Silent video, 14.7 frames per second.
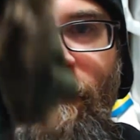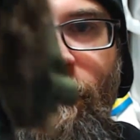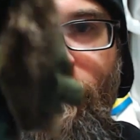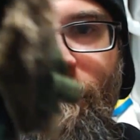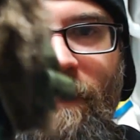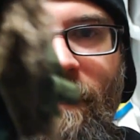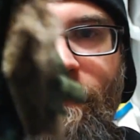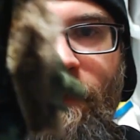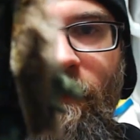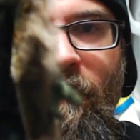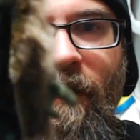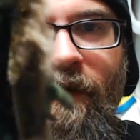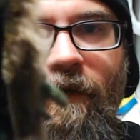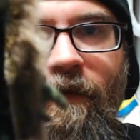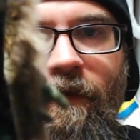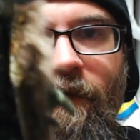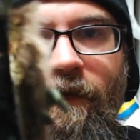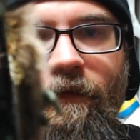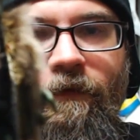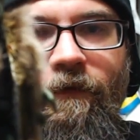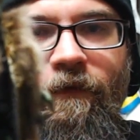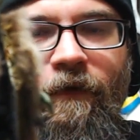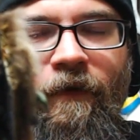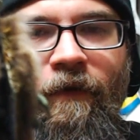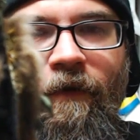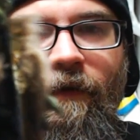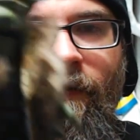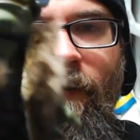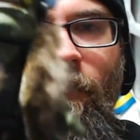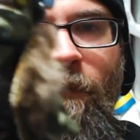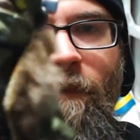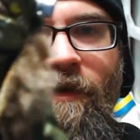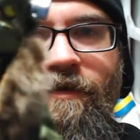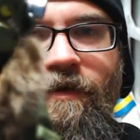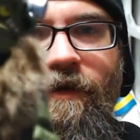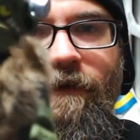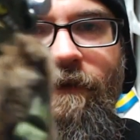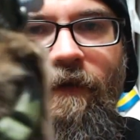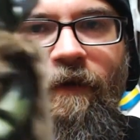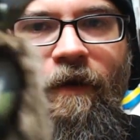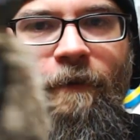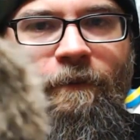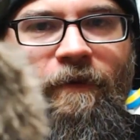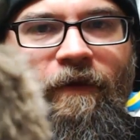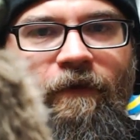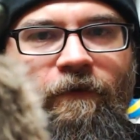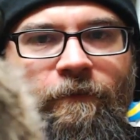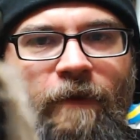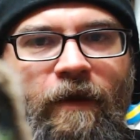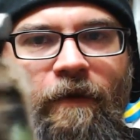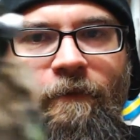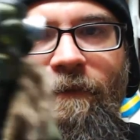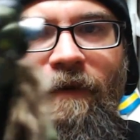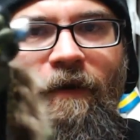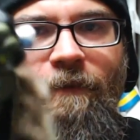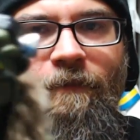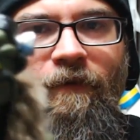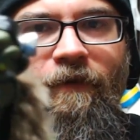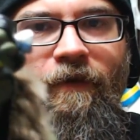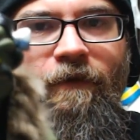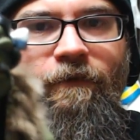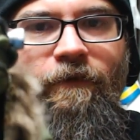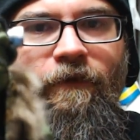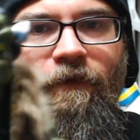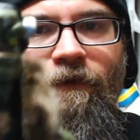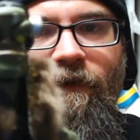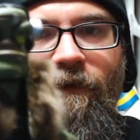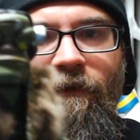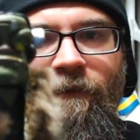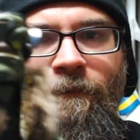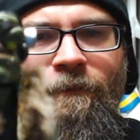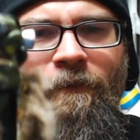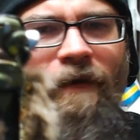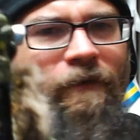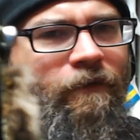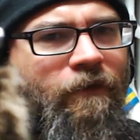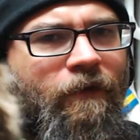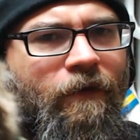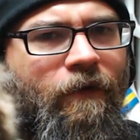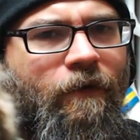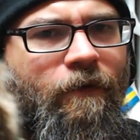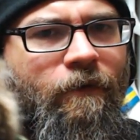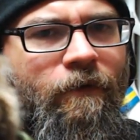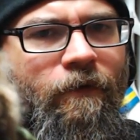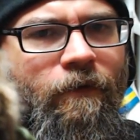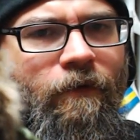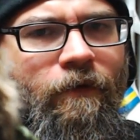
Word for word: little people like this, and a whole bunch of different companies made them, but I believe this is Mezco.